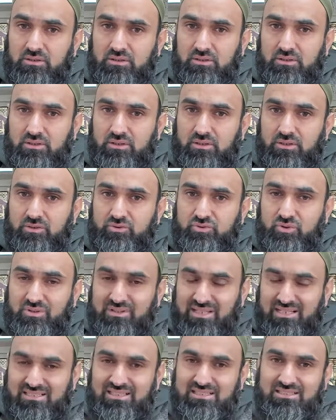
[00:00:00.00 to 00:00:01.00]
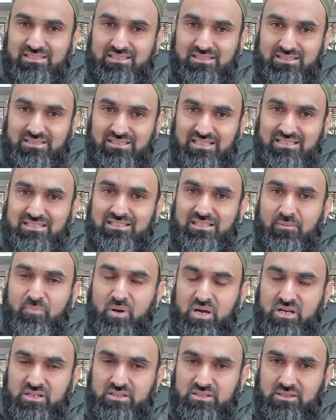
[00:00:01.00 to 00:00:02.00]
So this is the
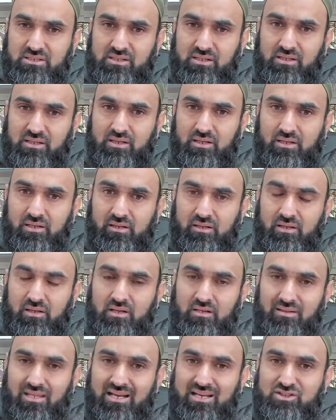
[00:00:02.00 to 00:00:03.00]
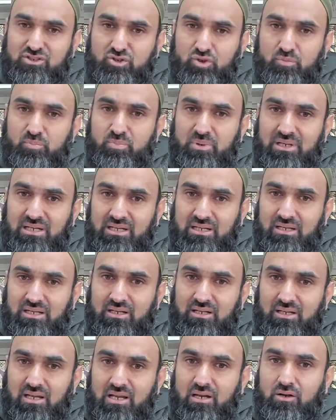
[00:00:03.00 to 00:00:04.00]
person that should be
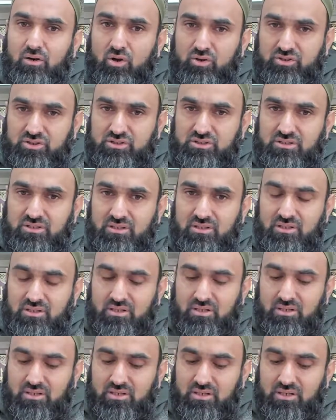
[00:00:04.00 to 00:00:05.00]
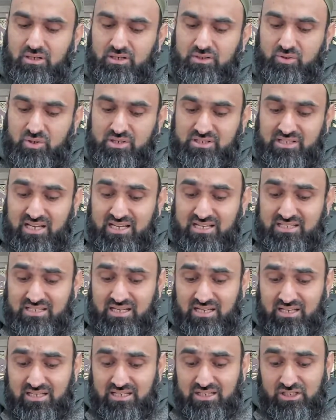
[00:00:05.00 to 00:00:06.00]
in loss. So he says,
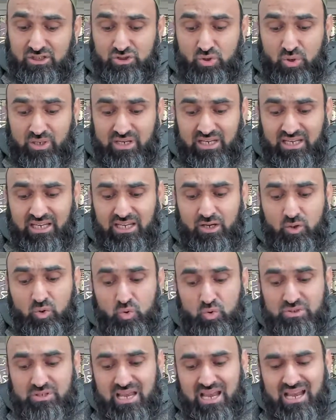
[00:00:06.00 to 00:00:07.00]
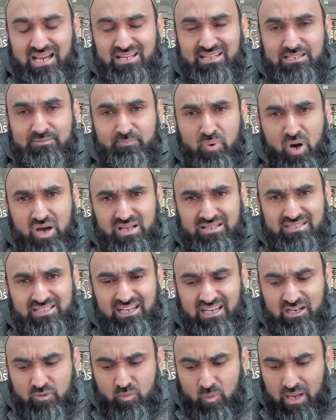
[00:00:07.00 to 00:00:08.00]
so he whose age is passing
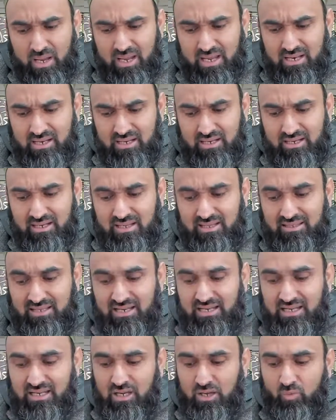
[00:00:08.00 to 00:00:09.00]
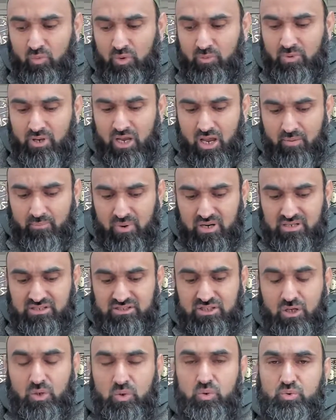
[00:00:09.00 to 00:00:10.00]
in vain, then he will be amongst the
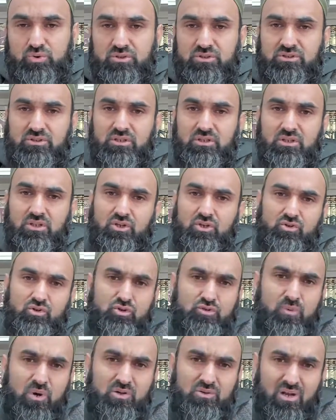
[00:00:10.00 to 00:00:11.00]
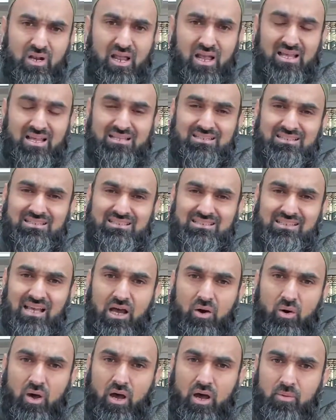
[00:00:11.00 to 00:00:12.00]
losers. So subhanAllah, this is how
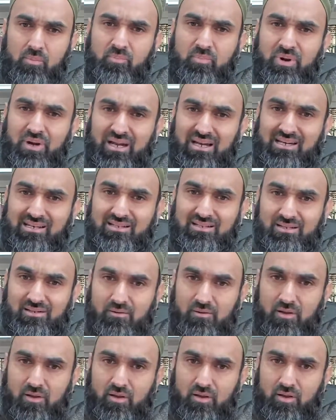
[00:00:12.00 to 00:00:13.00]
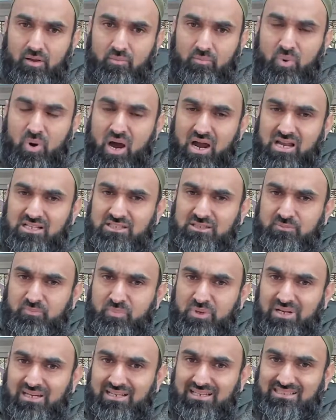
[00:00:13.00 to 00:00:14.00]
our pious
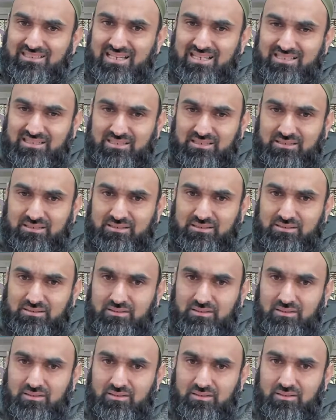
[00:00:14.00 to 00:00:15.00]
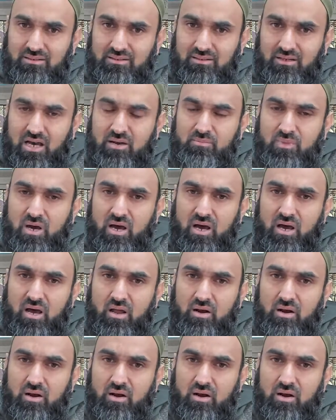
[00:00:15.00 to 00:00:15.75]
predecessors and our